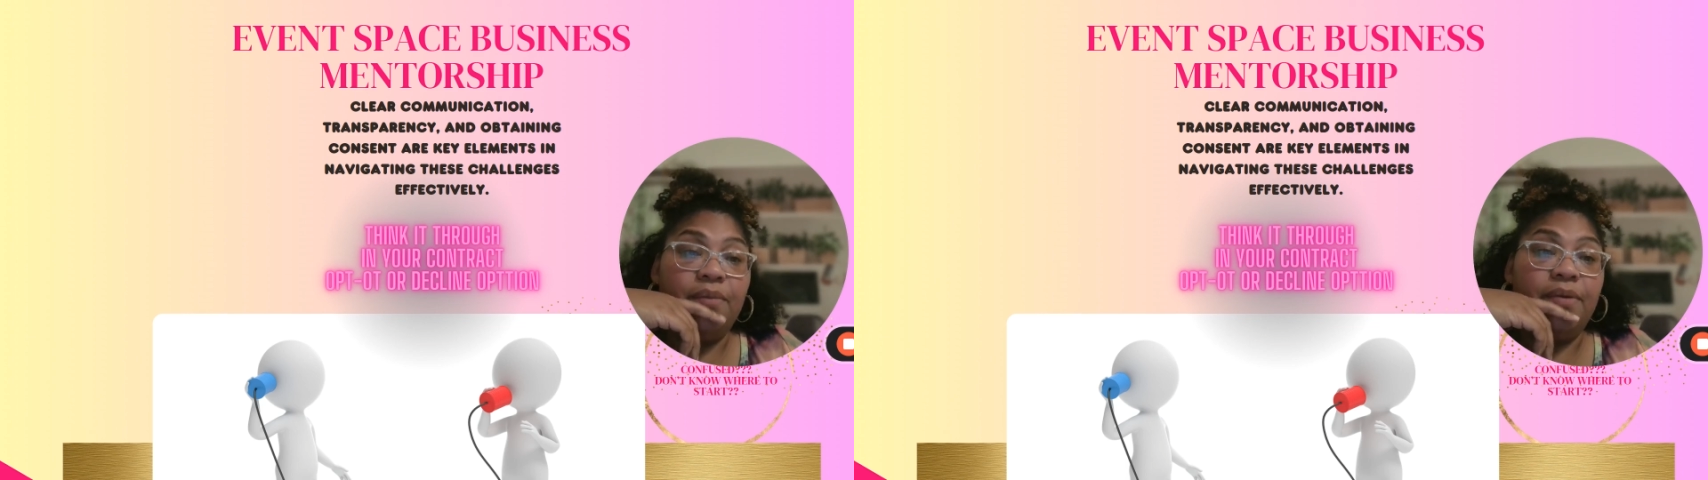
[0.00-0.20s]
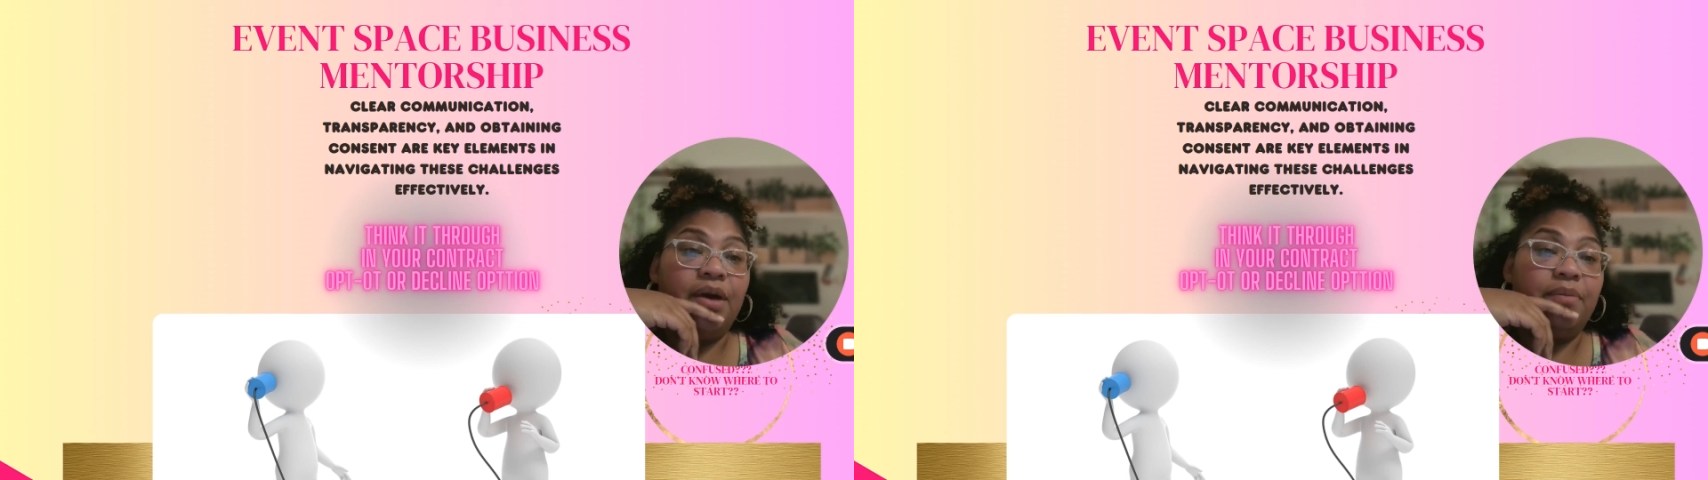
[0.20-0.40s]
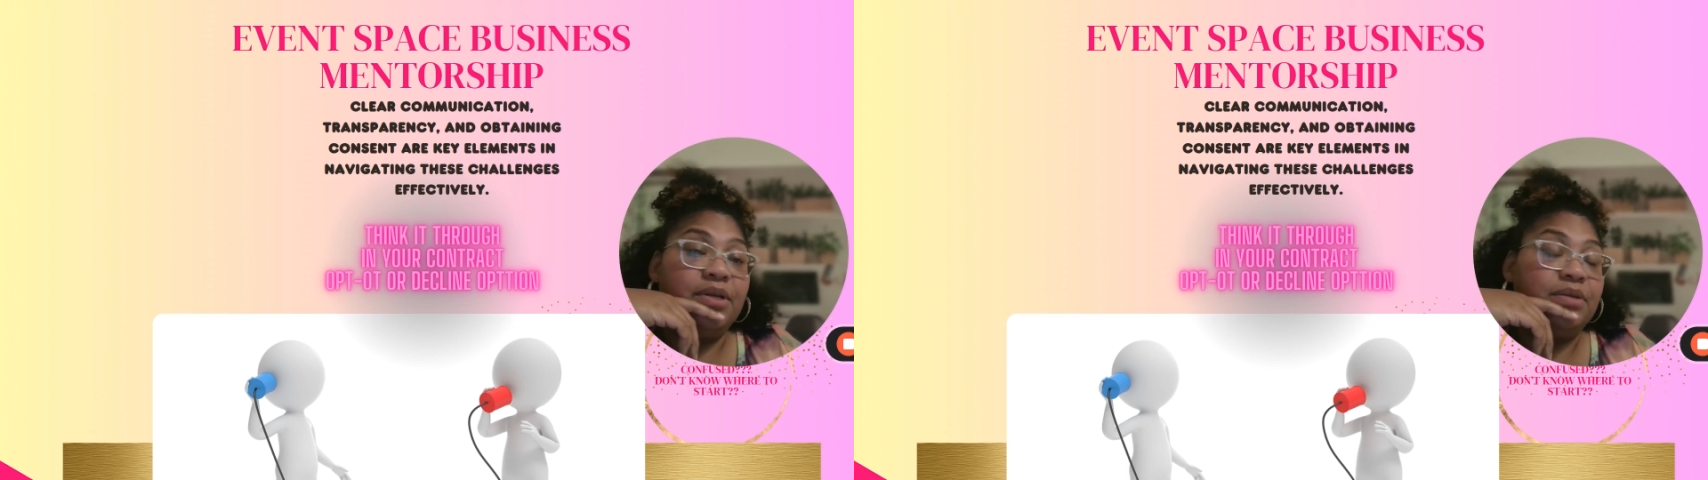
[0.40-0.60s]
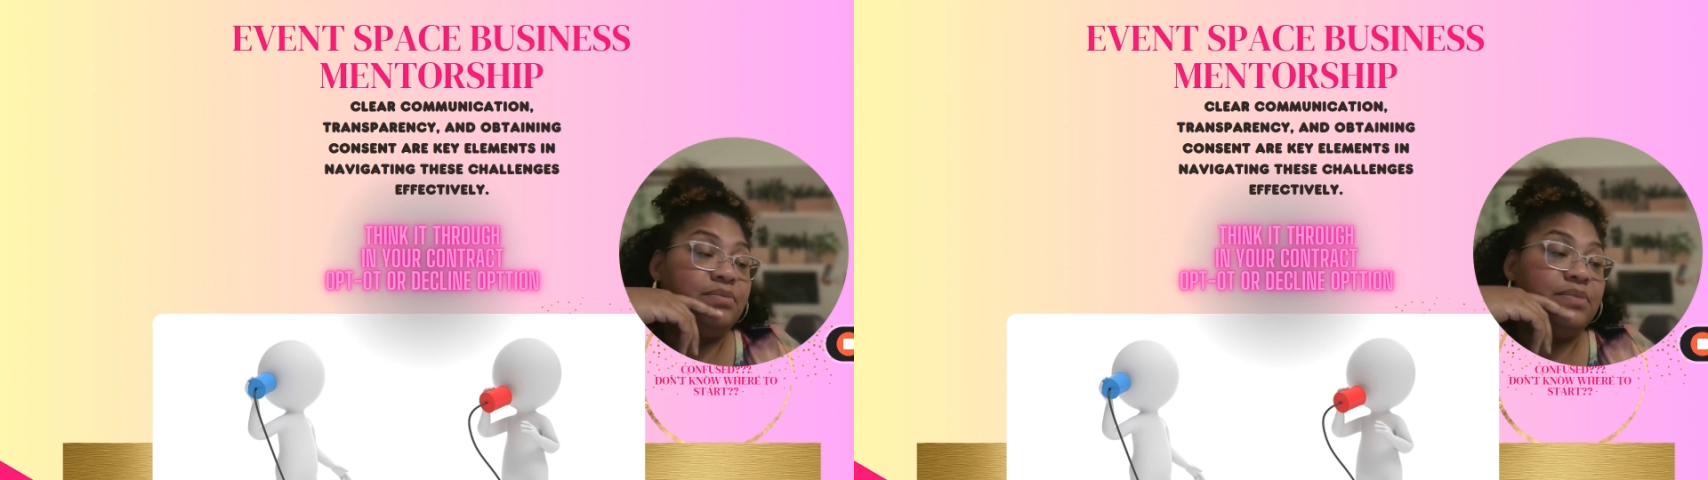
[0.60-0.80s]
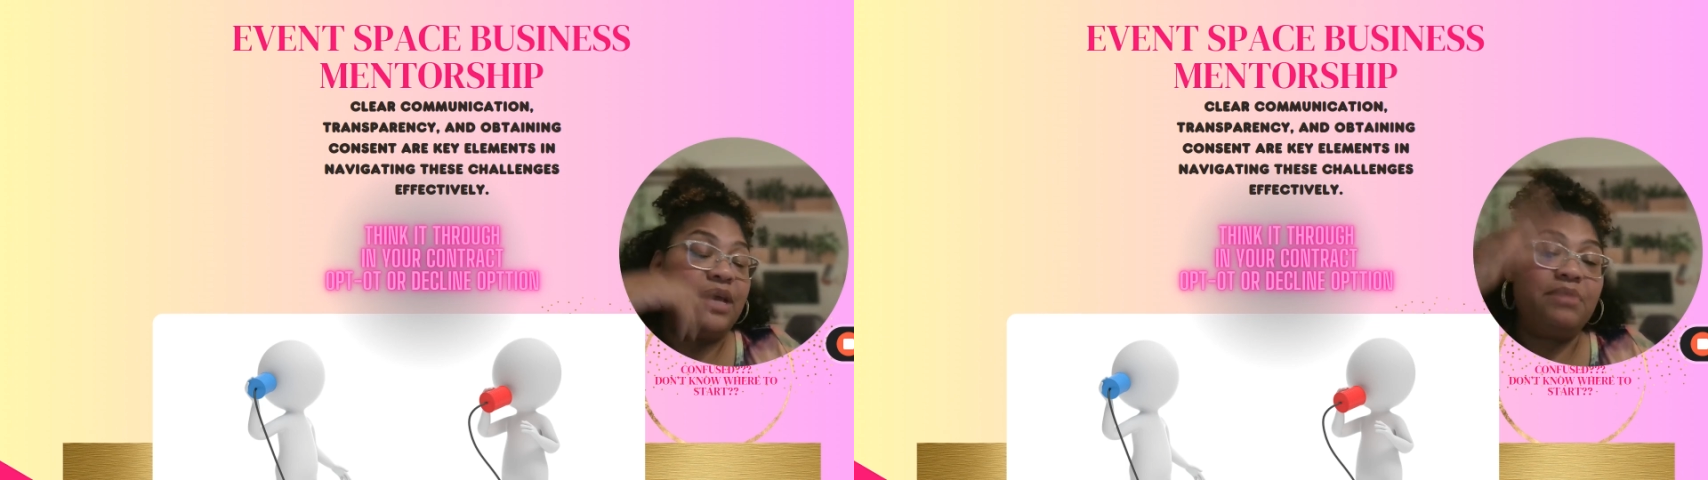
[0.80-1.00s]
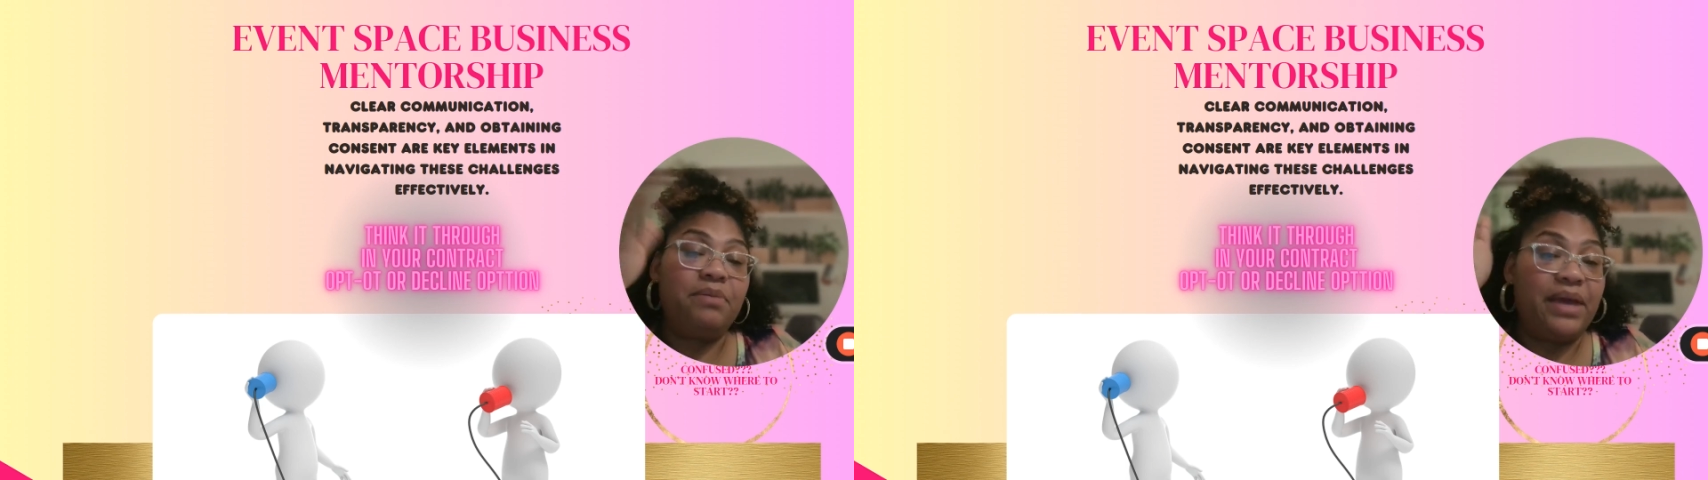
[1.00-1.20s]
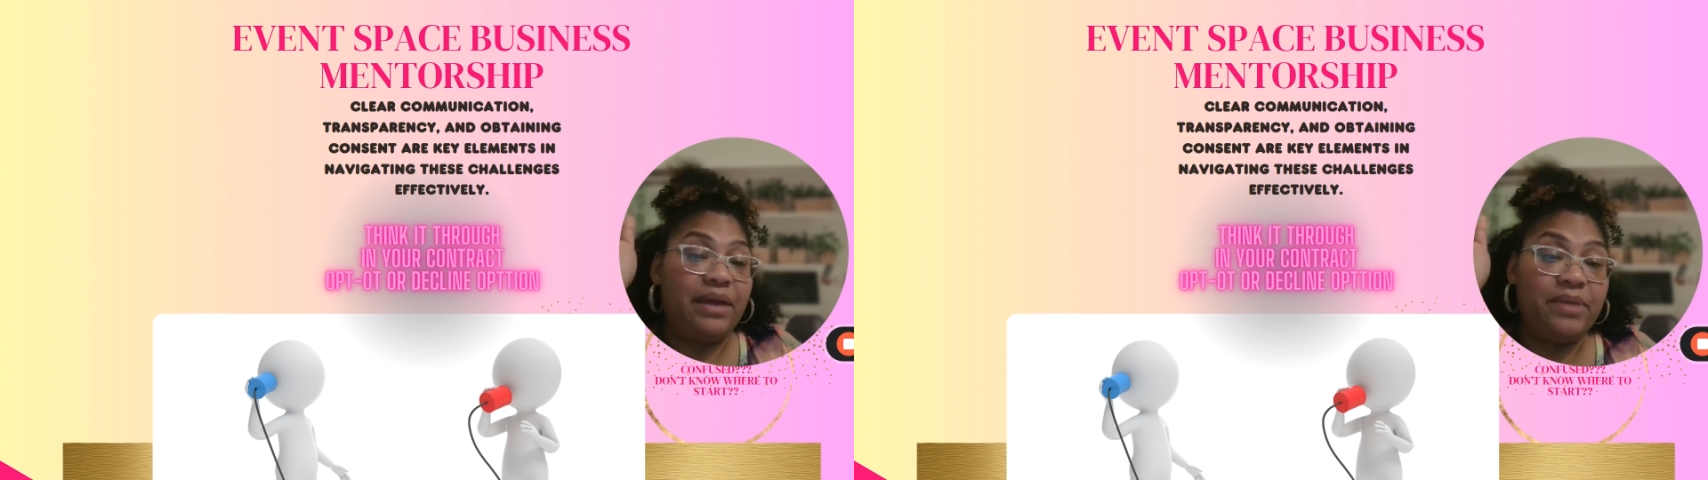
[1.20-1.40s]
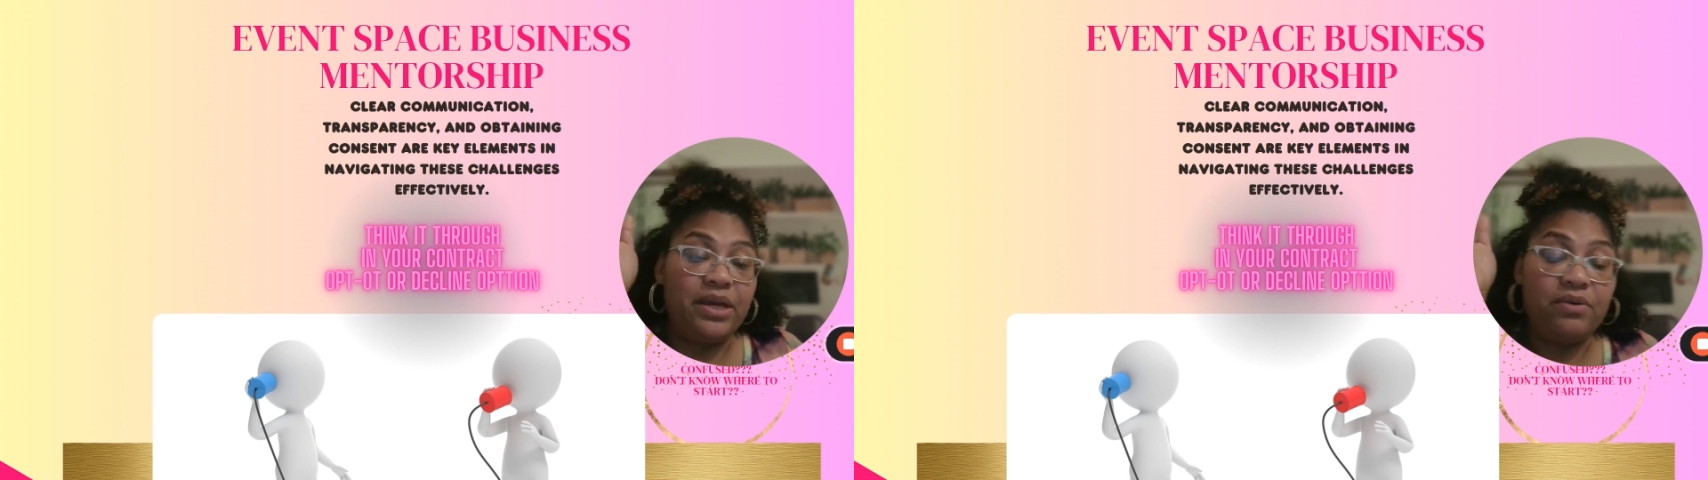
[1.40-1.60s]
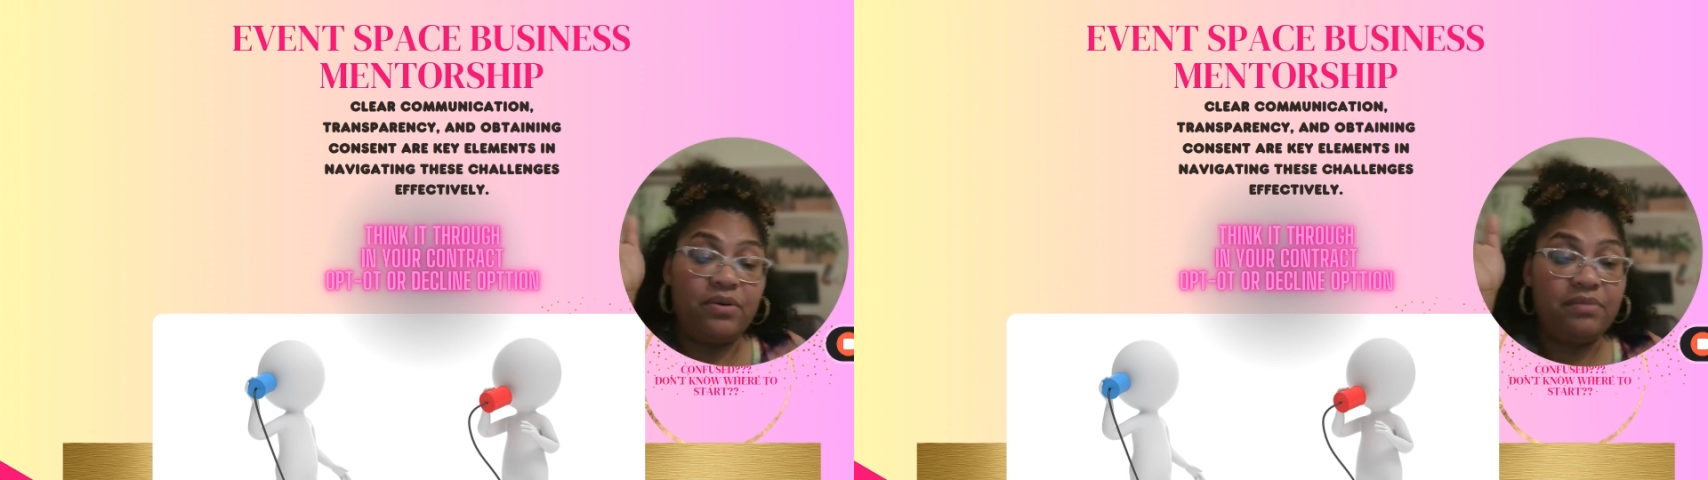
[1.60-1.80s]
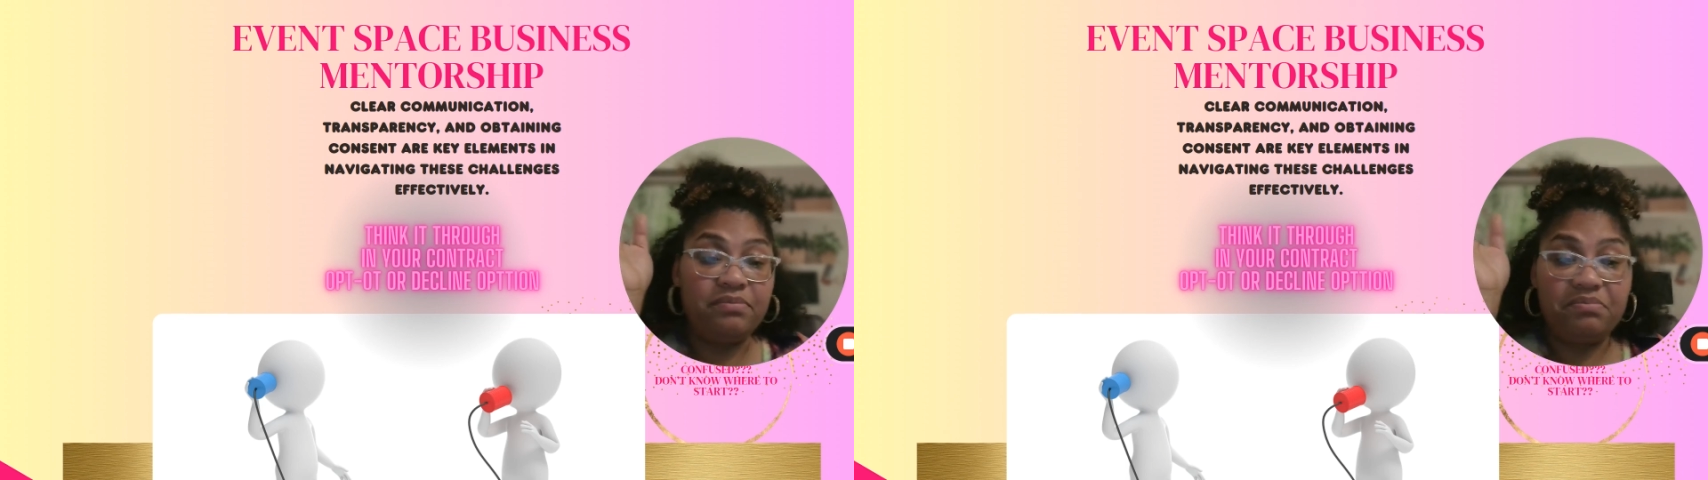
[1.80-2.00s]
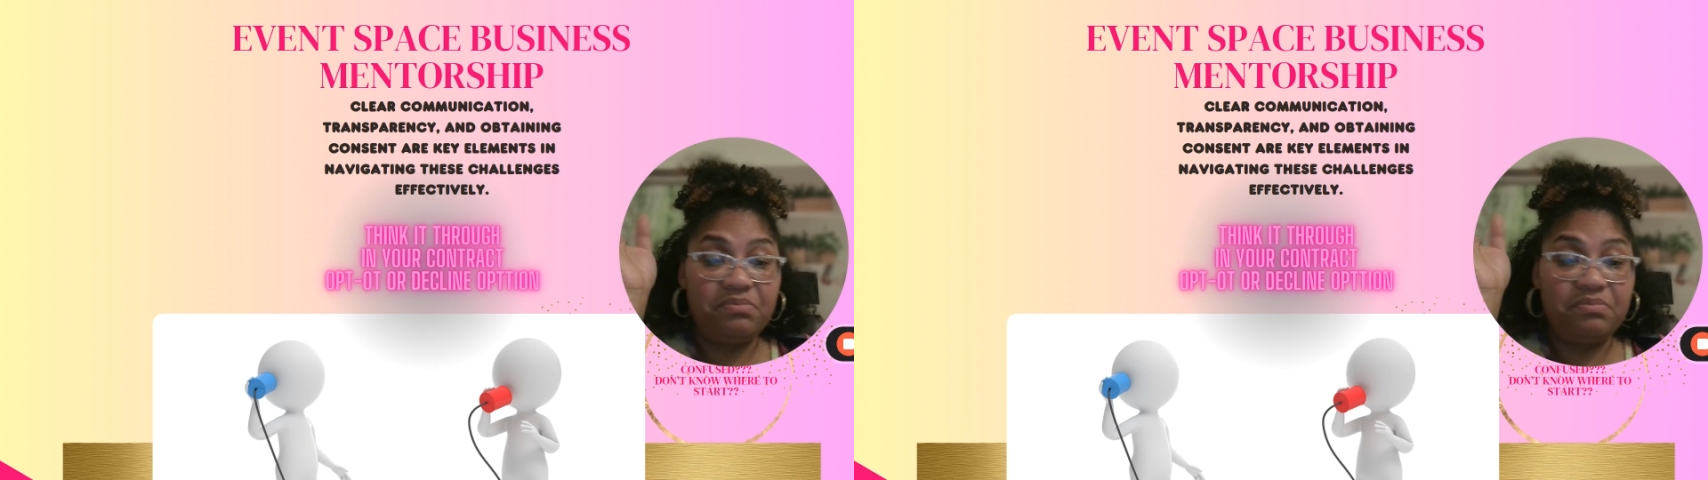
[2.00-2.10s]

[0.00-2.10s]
we coming to name the baby or